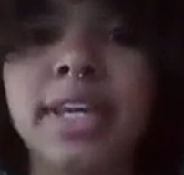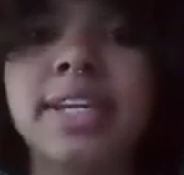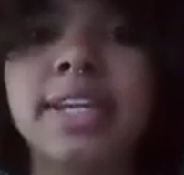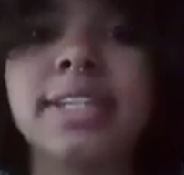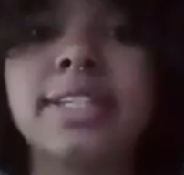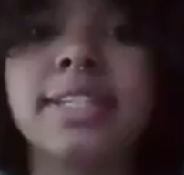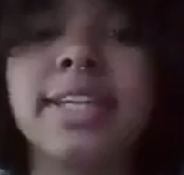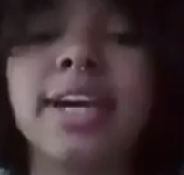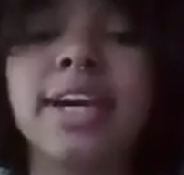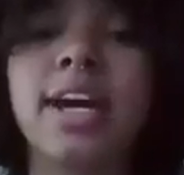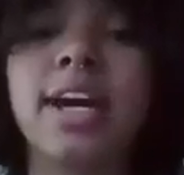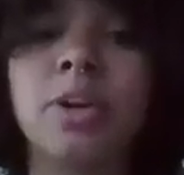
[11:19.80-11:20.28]
Oh,
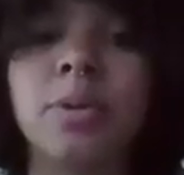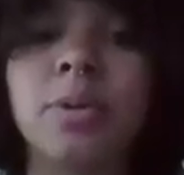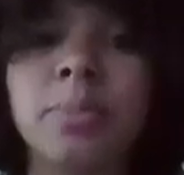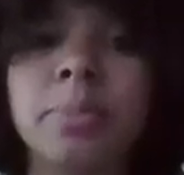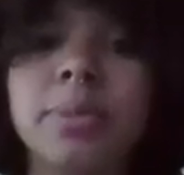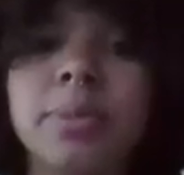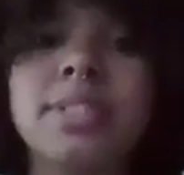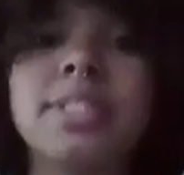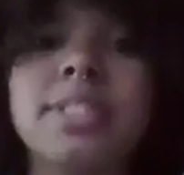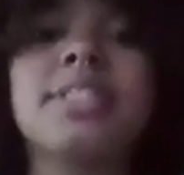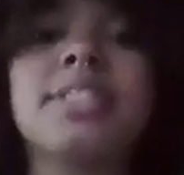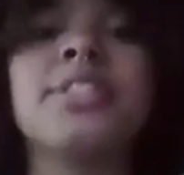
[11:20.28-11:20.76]
right.
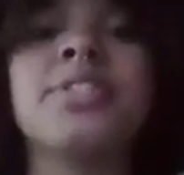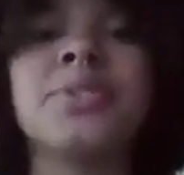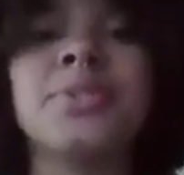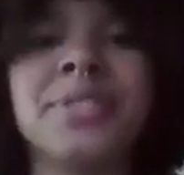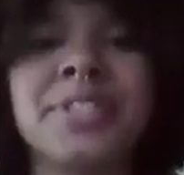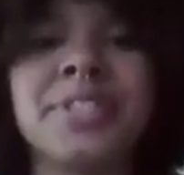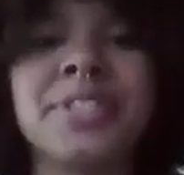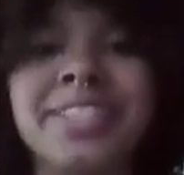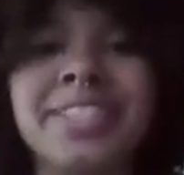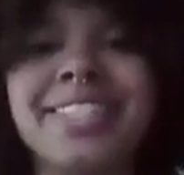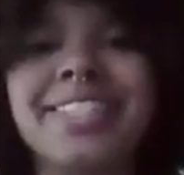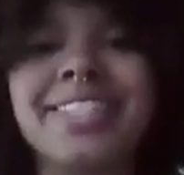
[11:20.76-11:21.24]

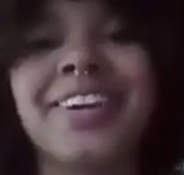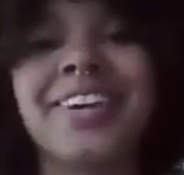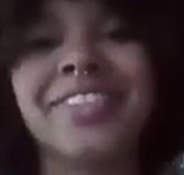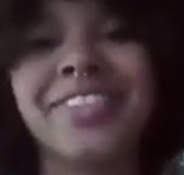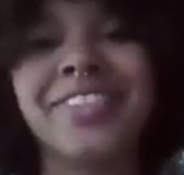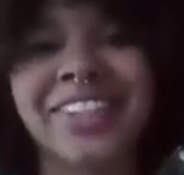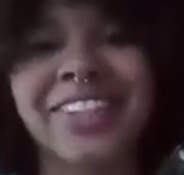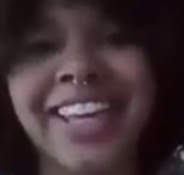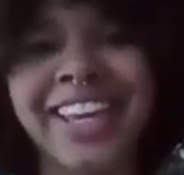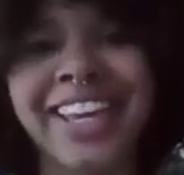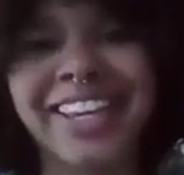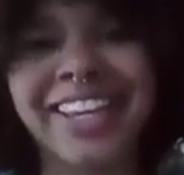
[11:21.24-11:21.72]
How am I
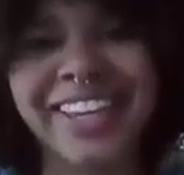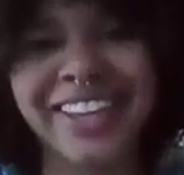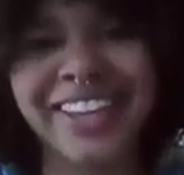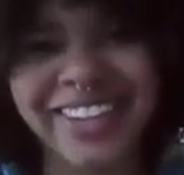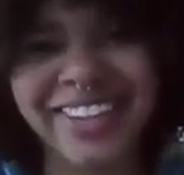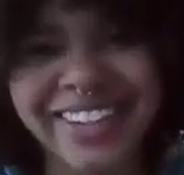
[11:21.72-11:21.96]
feeling?